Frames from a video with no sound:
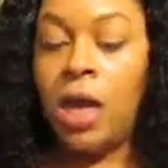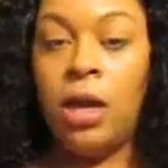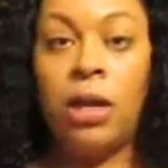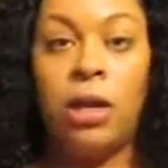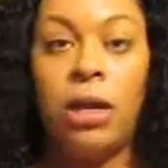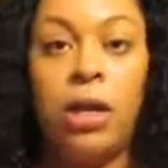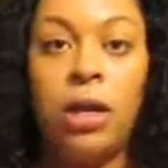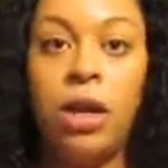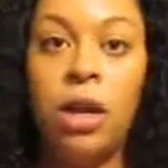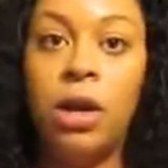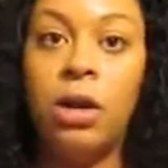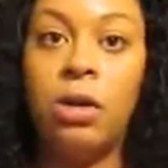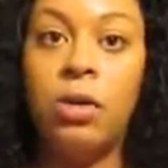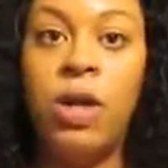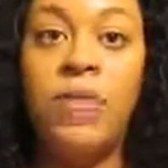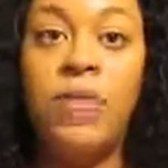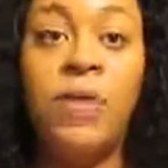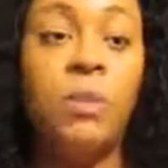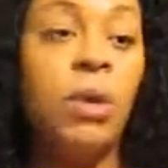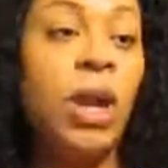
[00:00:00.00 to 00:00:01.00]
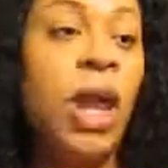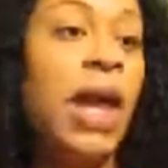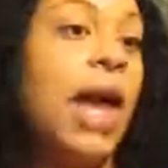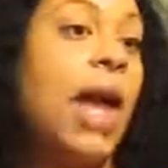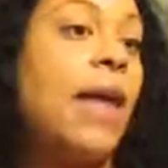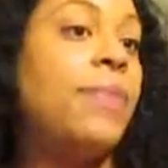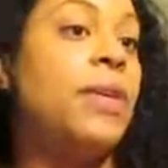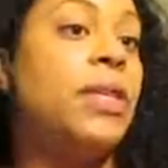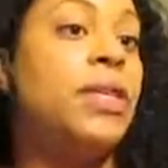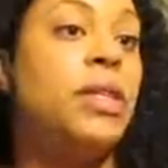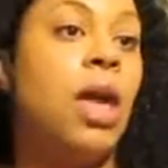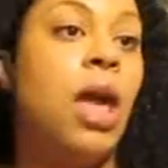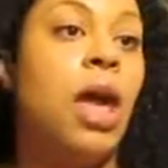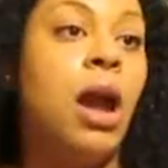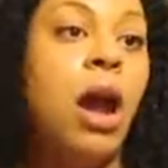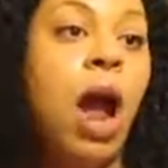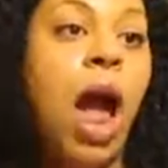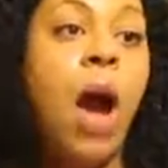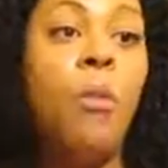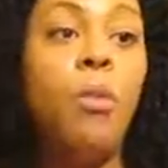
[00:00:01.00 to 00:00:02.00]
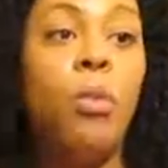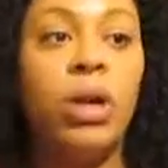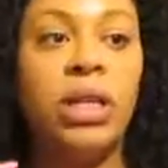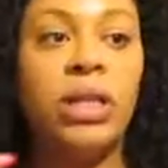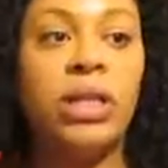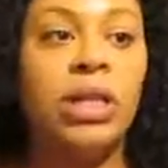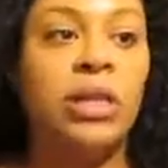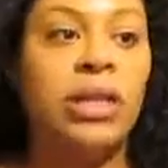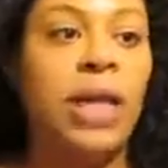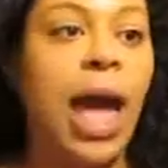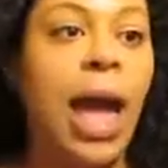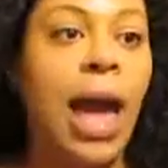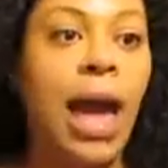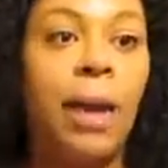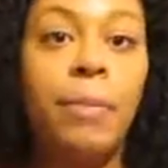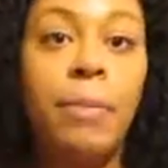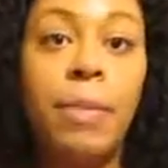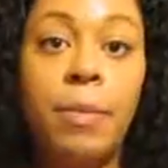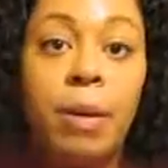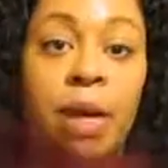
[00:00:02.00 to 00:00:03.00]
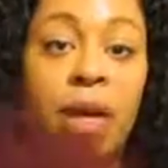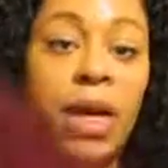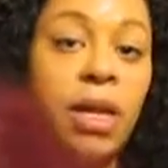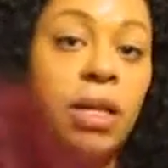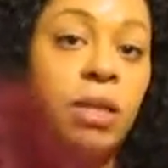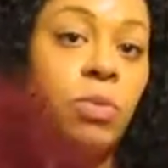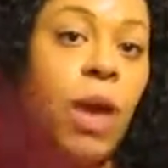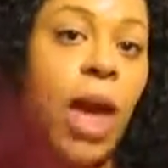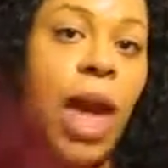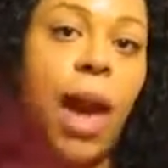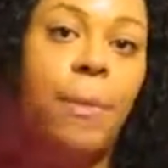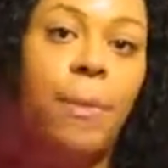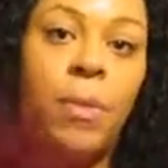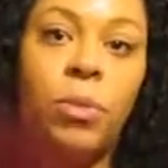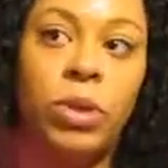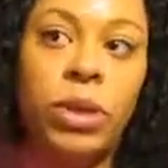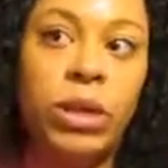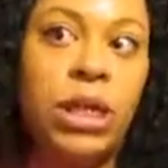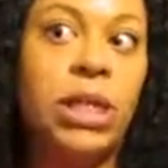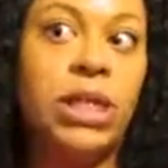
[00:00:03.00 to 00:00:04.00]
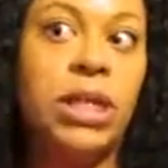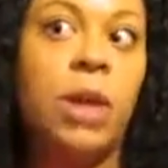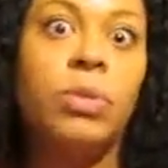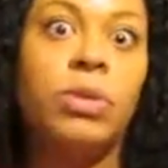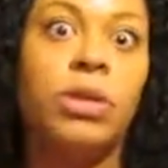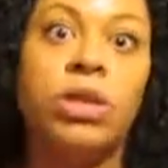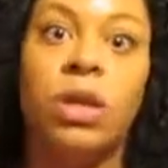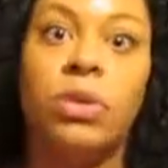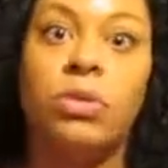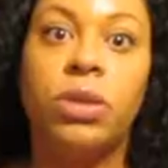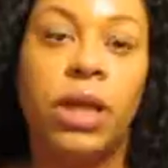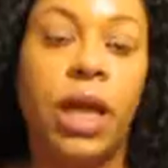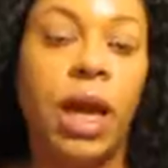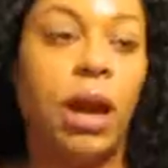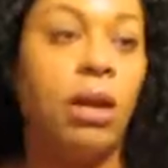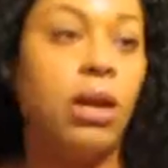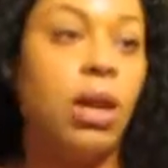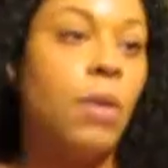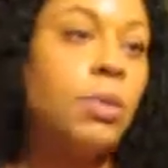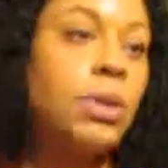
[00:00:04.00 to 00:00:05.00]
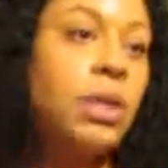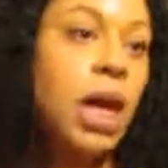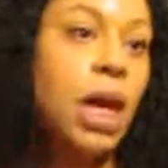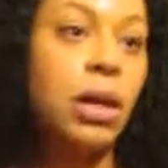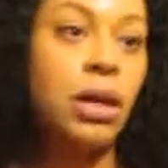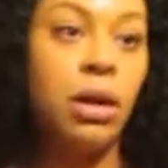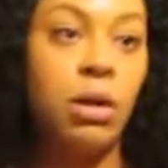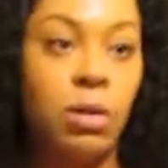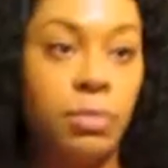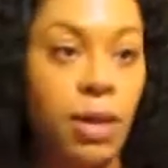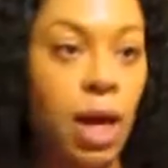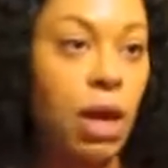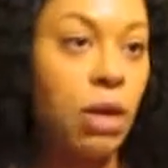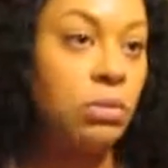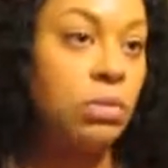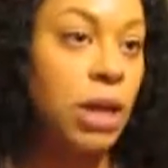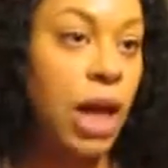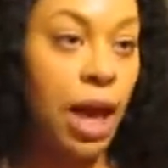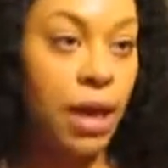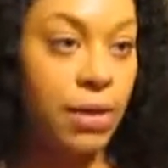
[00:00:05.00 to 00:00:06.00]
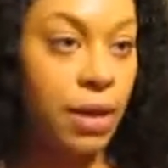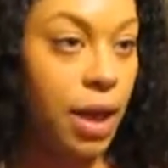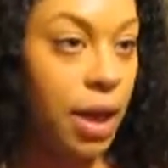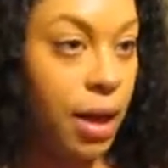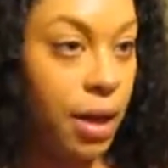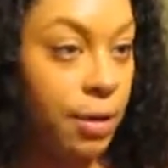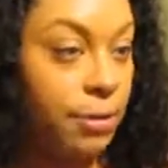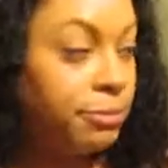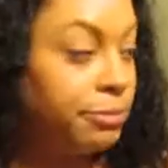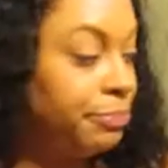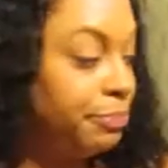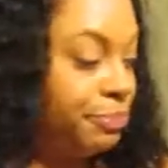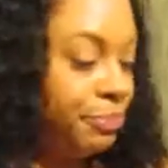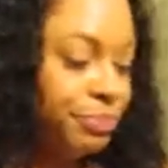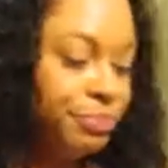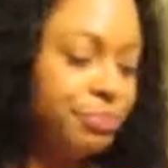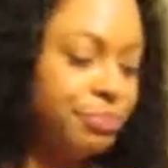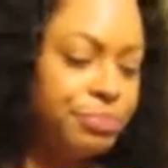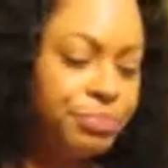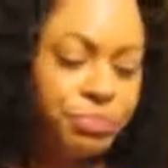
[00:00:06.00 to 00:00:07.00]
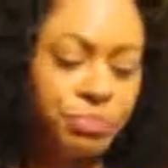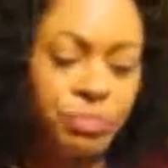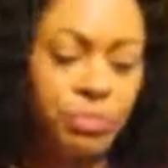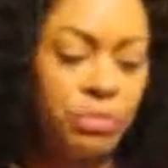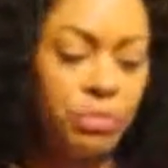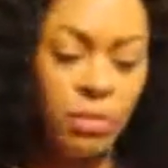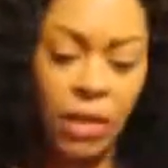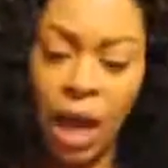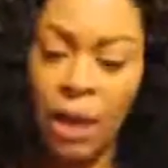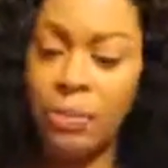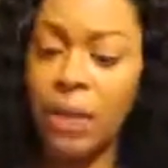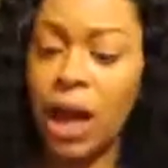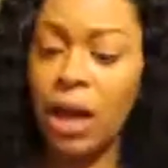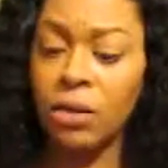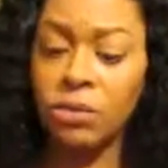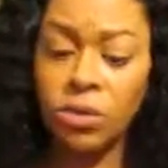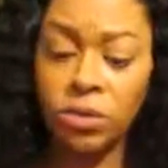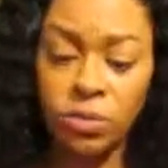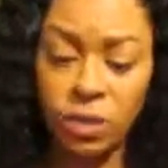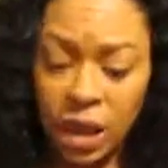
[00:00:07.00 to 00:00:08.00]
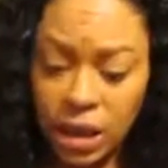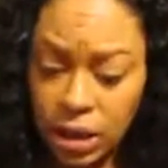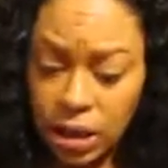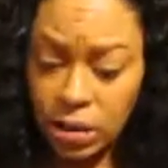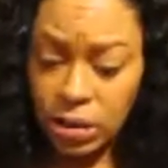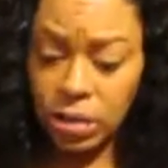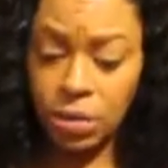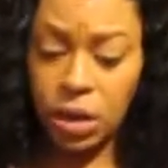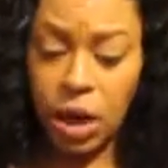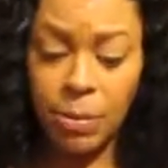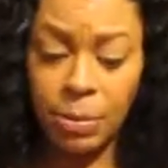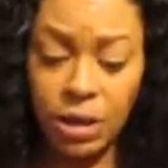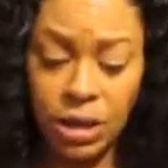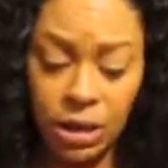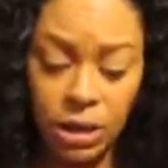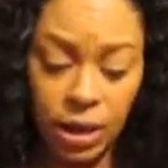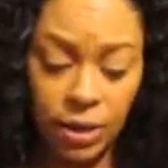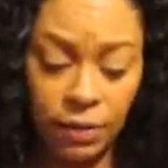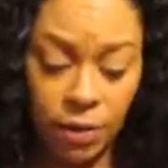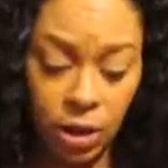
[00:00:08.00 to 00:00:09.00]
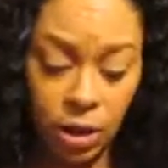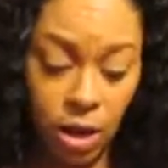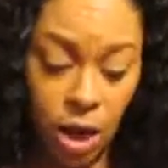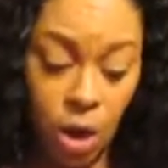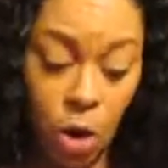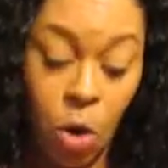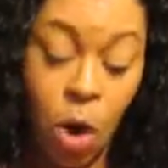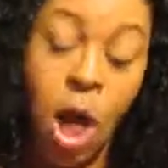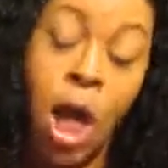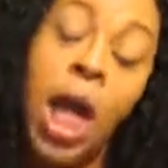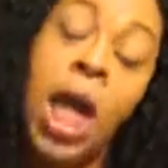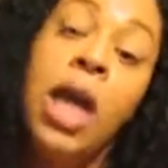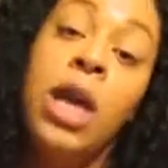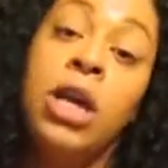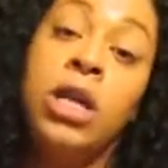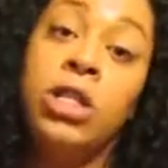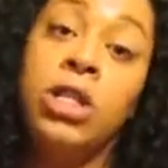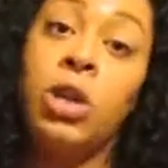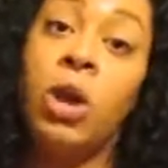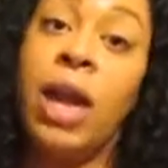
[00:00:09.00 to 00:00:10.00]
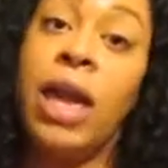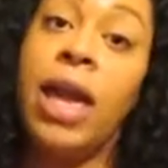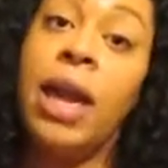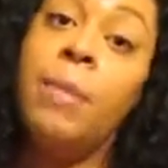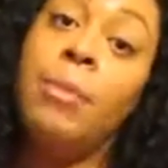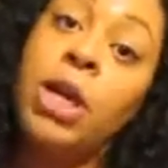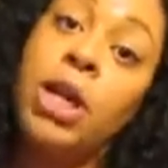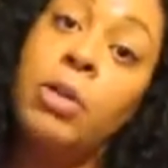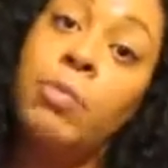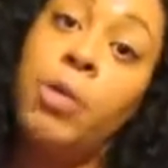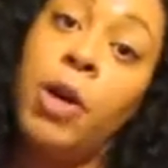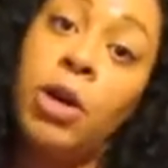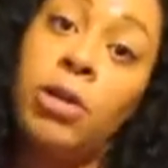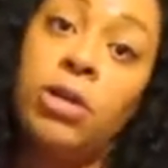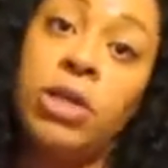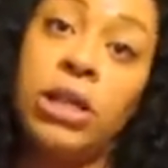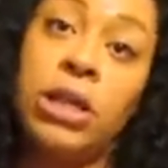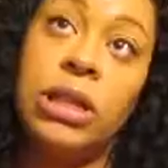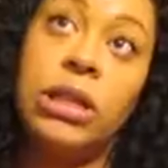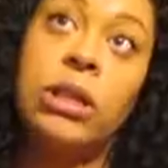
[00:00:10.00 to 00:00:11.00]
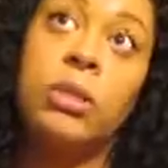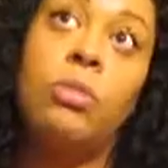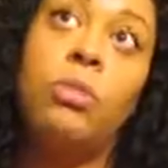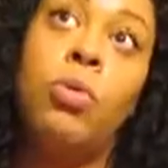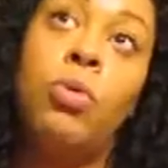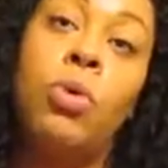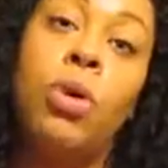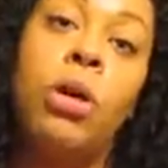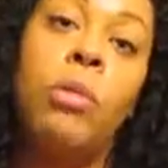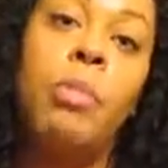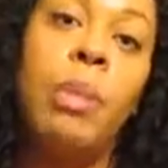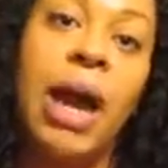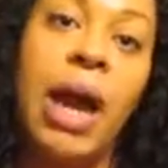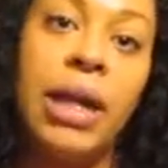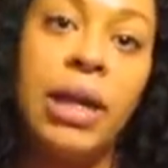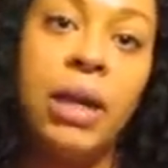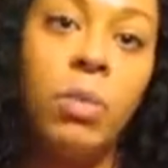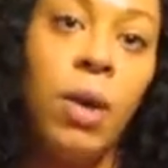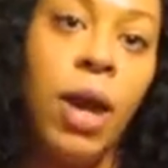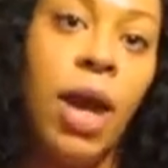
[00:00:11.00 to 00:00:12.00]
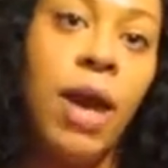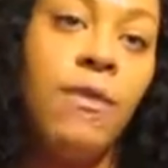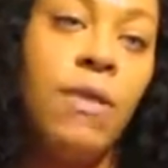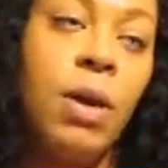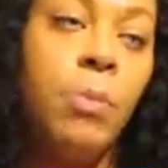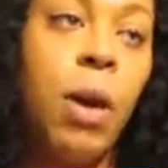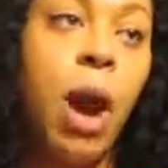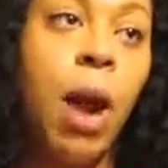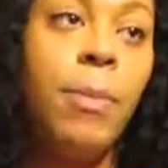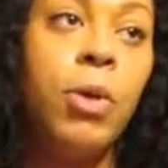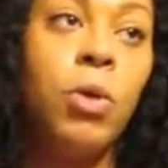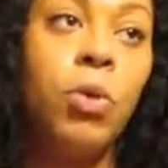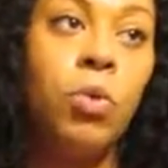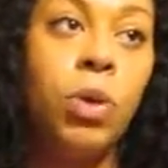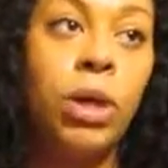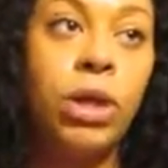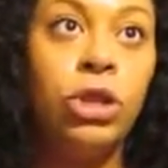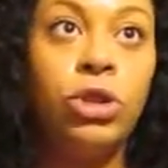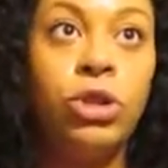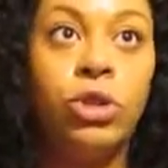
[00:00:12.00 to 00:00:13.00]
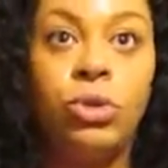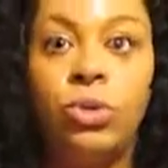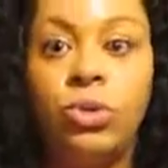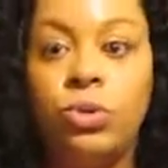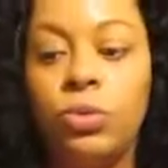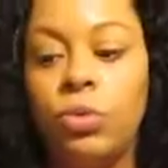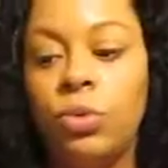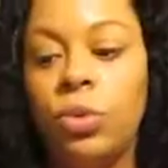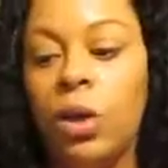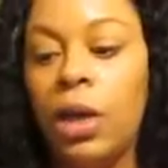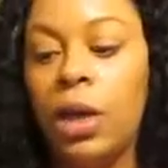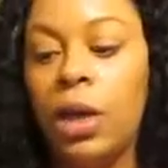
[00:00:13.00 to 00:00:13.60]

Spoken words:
you know, and then when I got this hair, I wanted to dye it, but because what happened with this, I was so scared, and I was like, no, I'm not going to dye the hair. I'm not going to do nothing to it. I'm going to just leave it alone. So I am going to purchase some more body wave. I'm probably going to